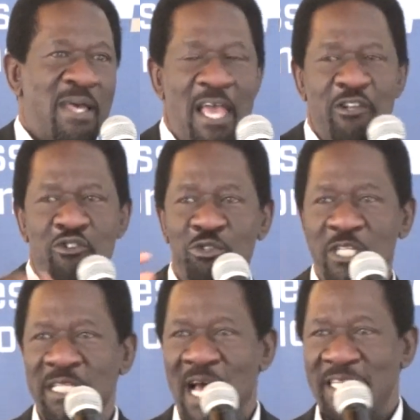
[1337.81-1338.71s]
And
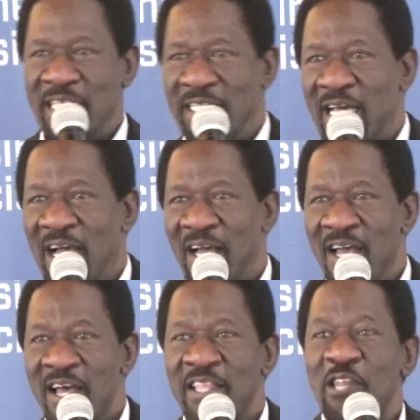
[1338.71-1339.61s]
using that data,
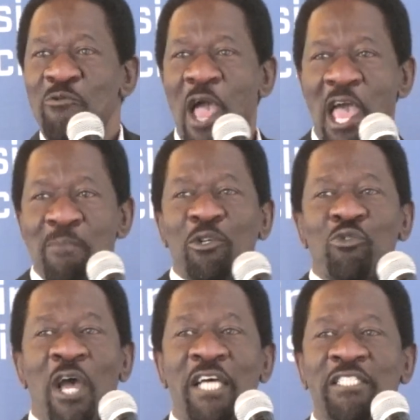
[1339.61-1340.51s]
then we are able
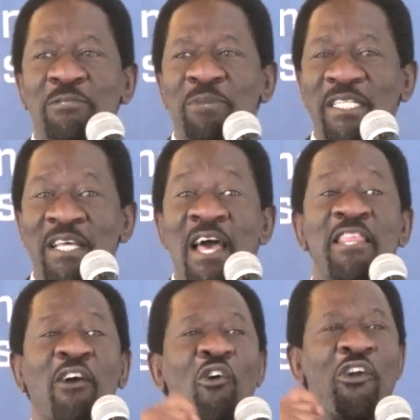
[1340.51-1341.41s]
to estimate
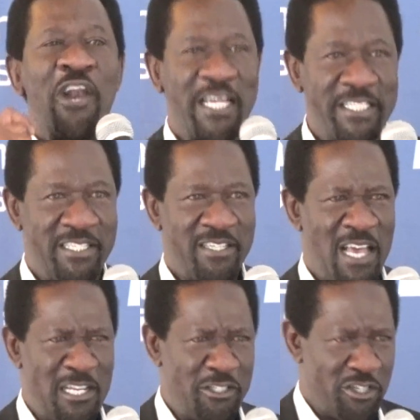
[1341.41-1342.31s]
the correct
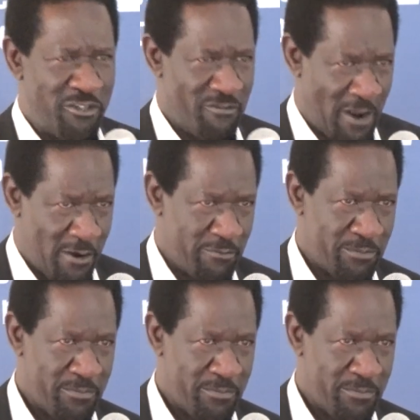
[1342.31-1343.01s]
LGD value.